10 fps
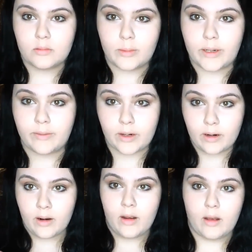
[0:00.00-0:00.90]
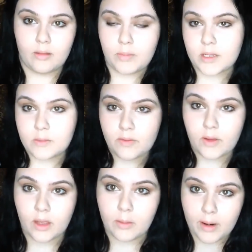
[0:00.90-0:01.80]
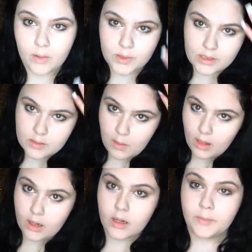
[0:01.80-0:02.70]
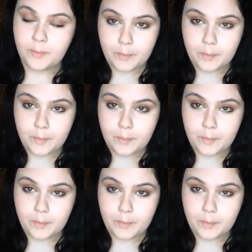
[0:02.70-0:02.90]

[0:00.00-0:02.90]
whatever. Makes me feel like my nose is smaller.